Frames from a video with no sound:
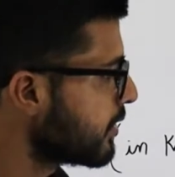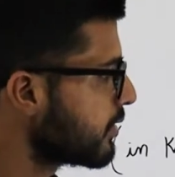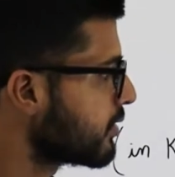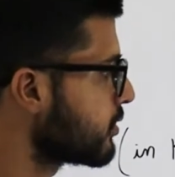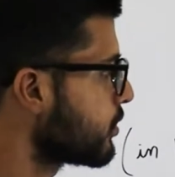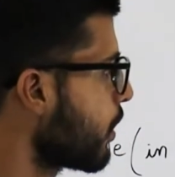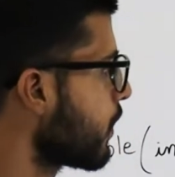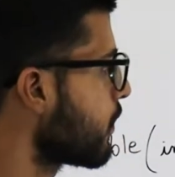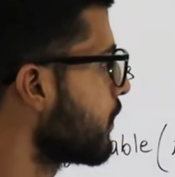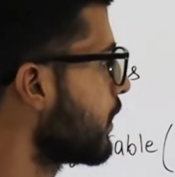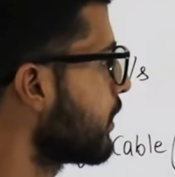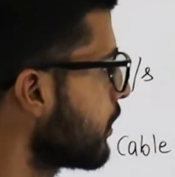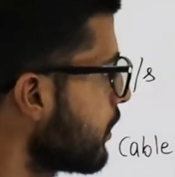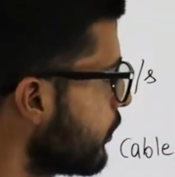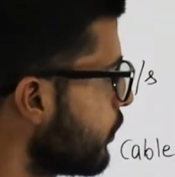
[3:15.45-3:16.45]
just solve
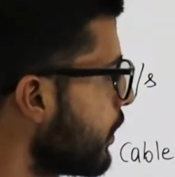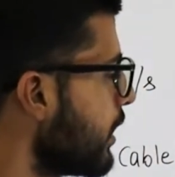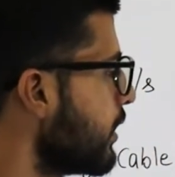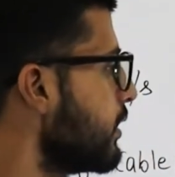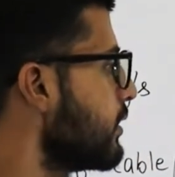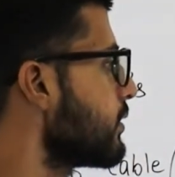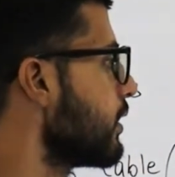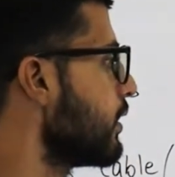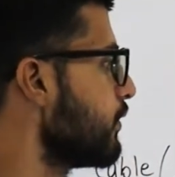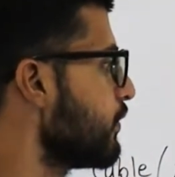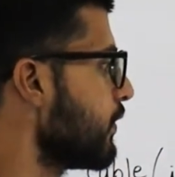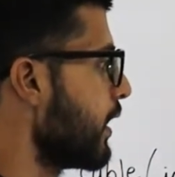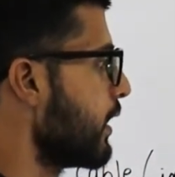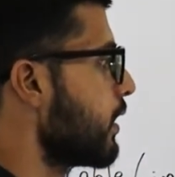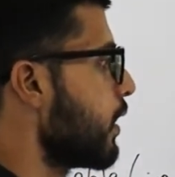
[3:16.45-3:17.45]
it. You can easily
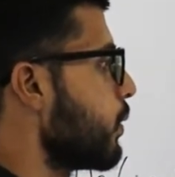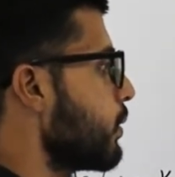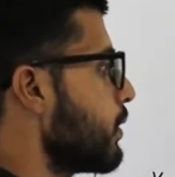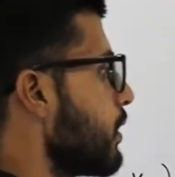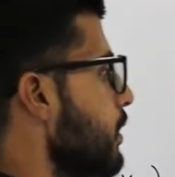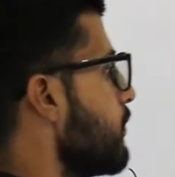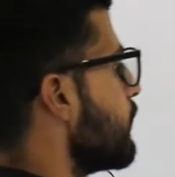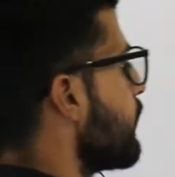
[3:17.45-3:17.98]
find out the